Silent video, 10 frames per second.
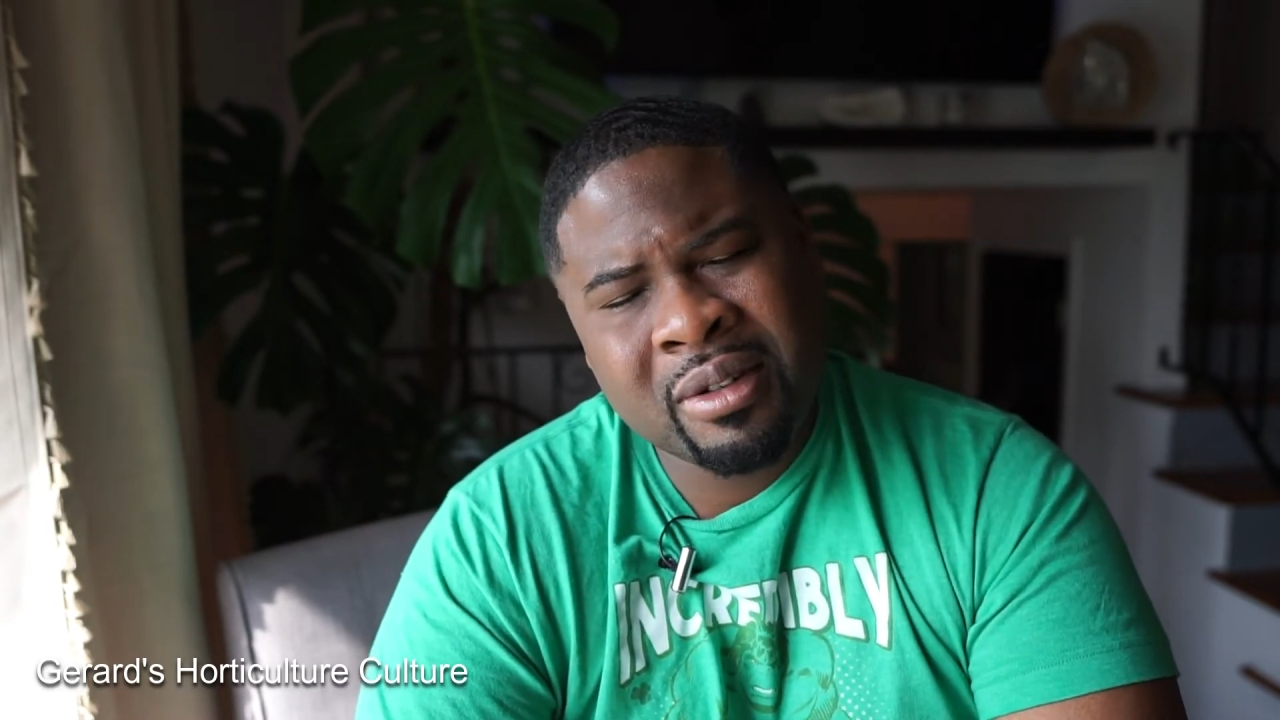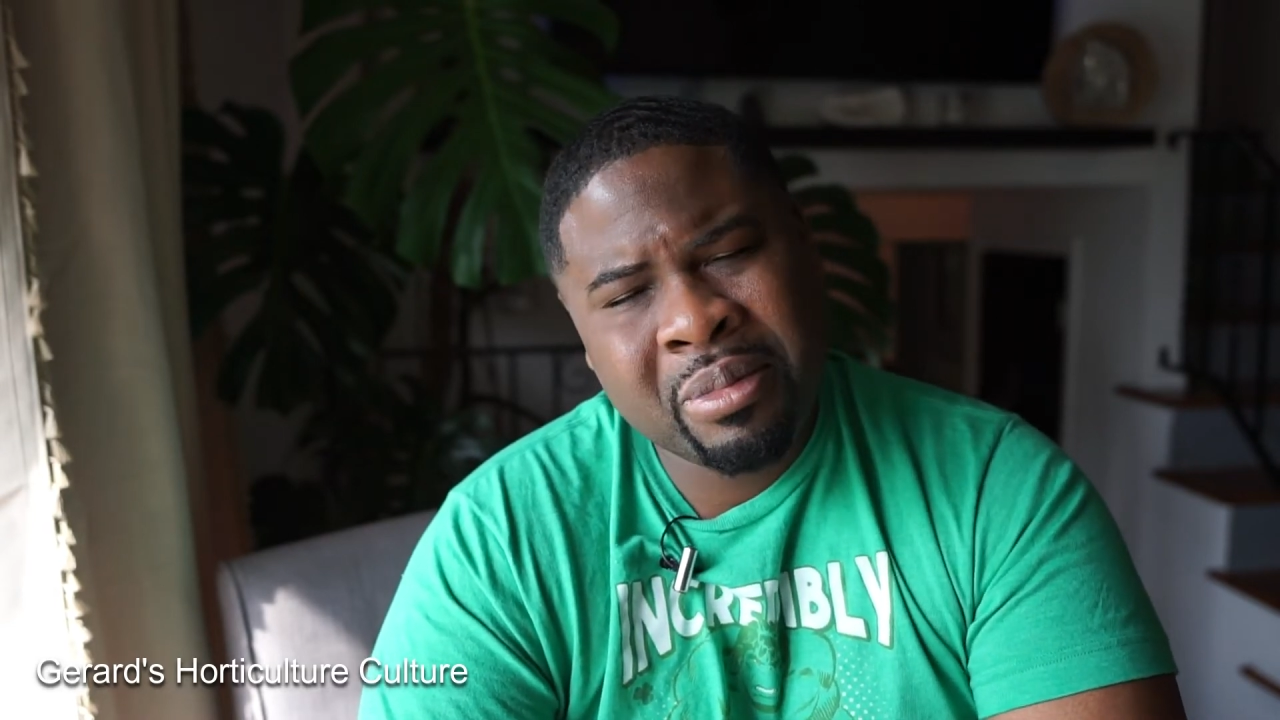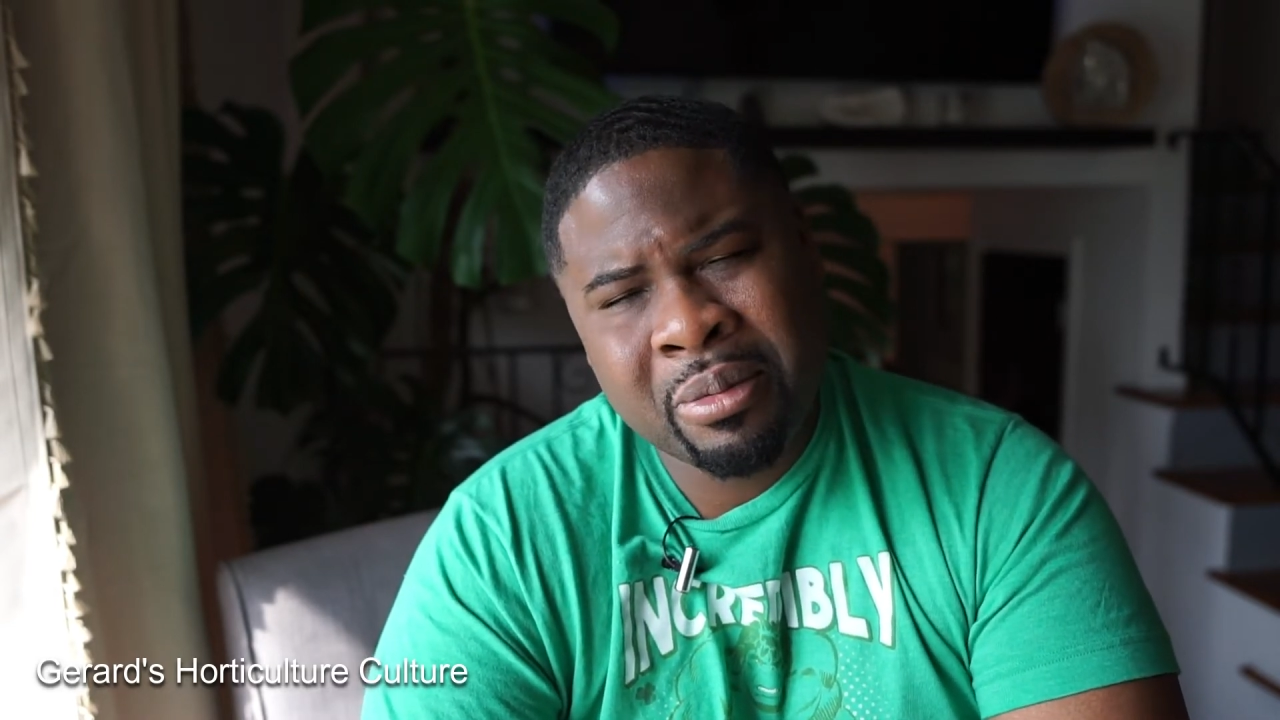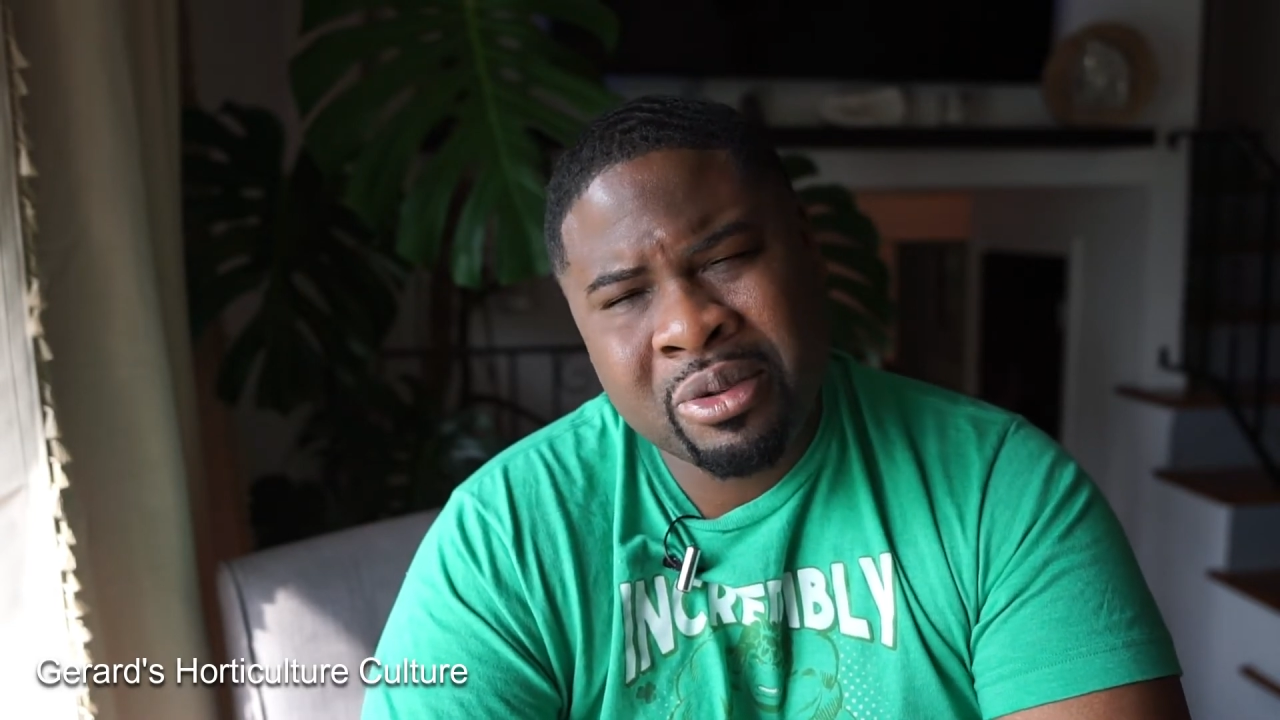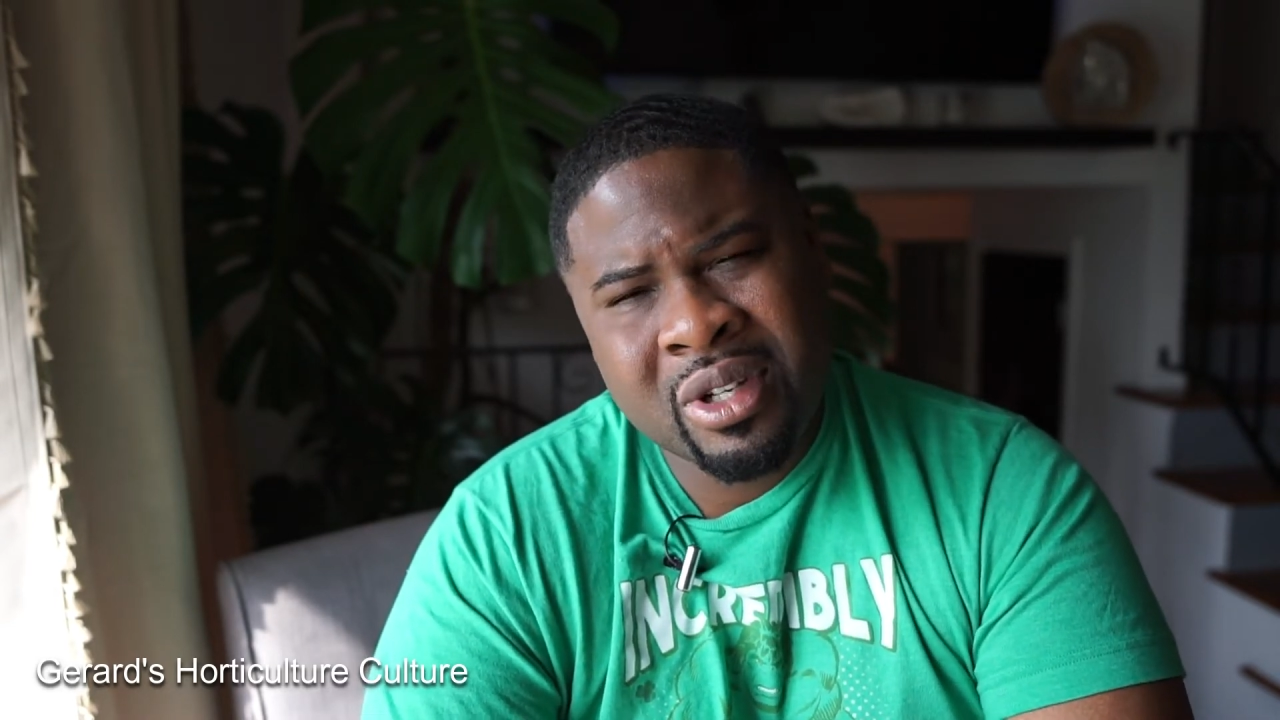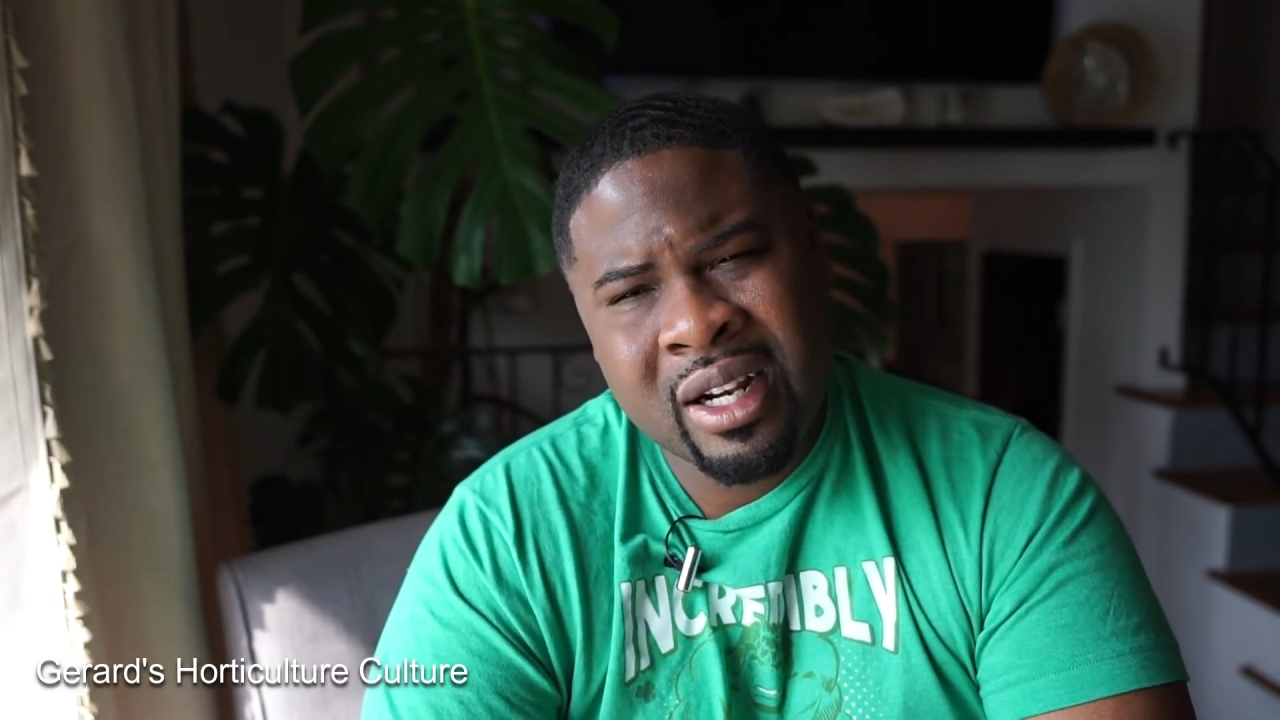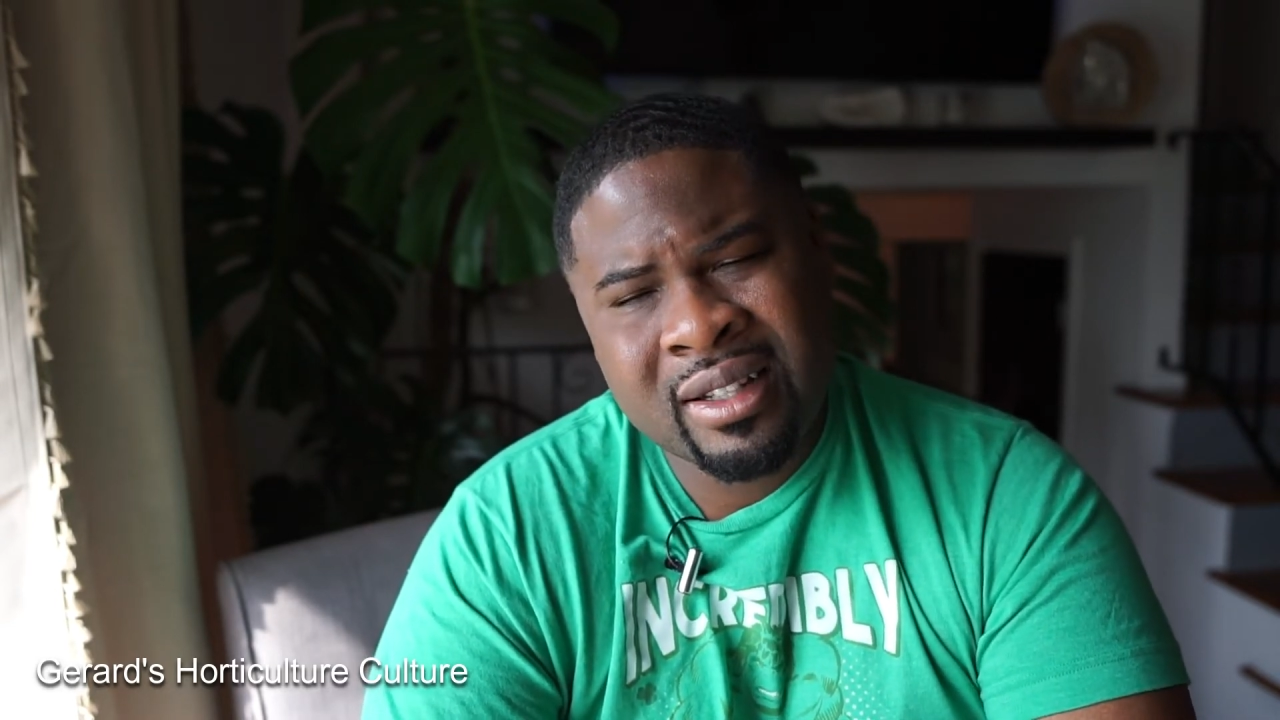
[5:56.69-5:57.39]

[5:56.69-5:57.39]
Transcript: people trying to